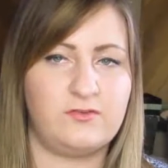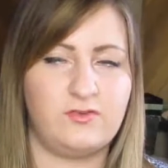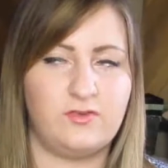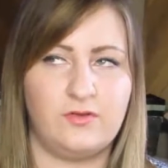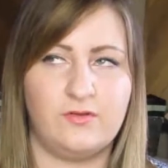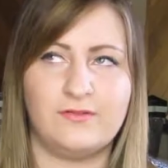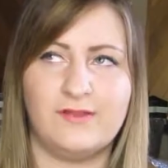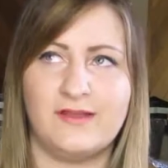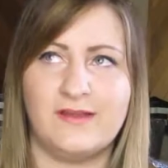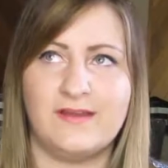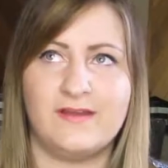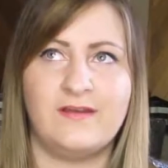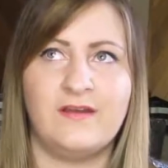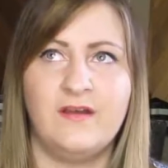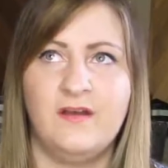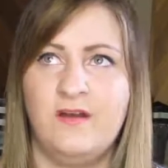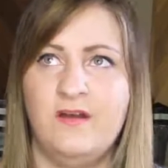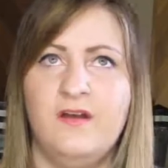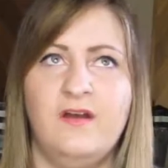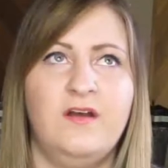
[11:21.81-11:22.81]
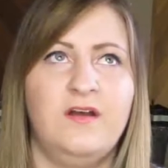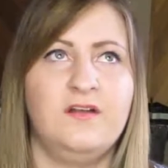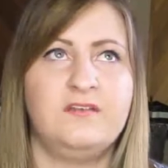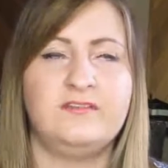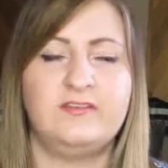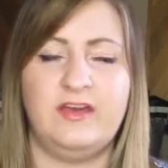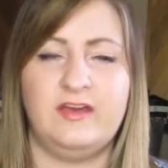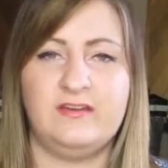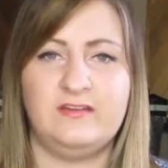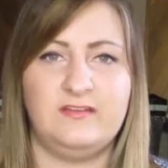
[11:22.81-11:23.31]
So like
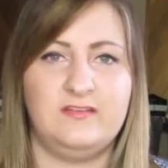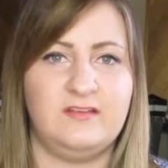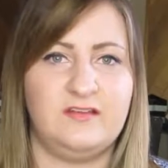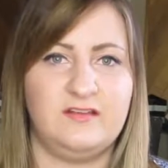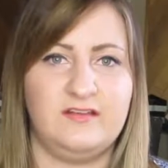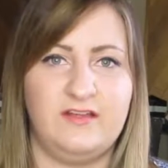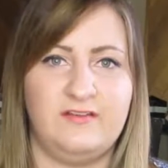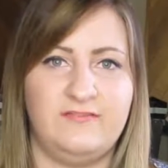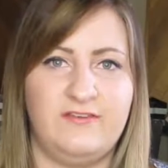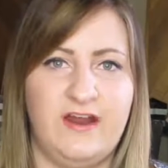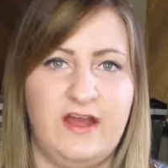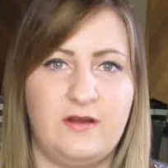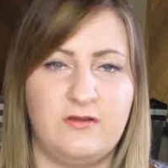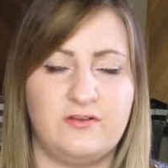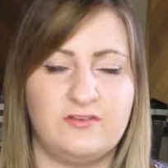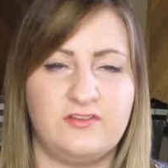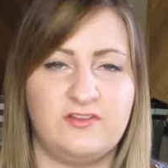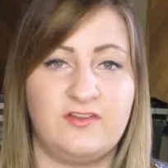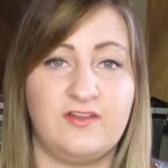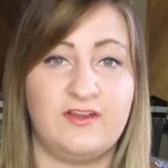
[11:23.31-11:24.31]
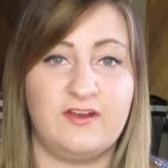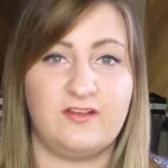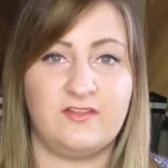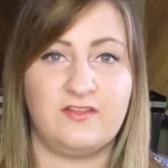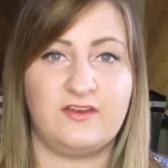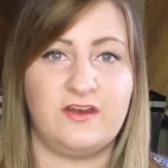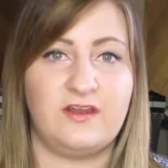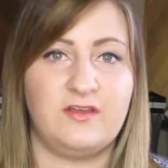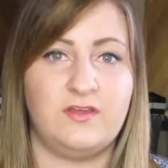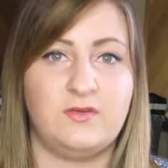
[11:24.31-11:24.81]
10 to 11 hours later
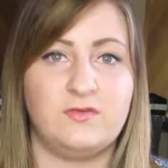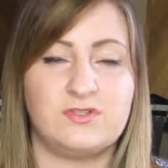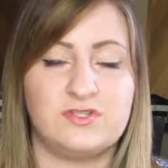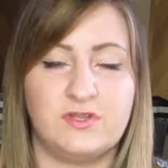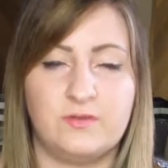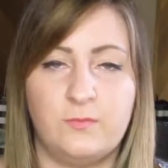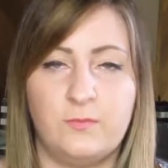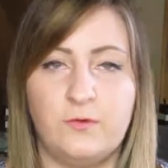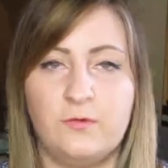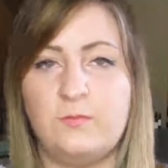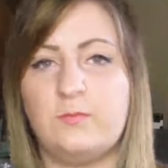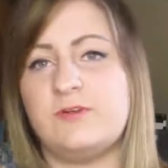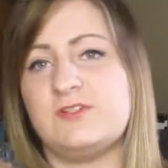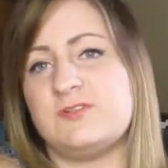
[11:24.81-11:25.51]
than I usually would,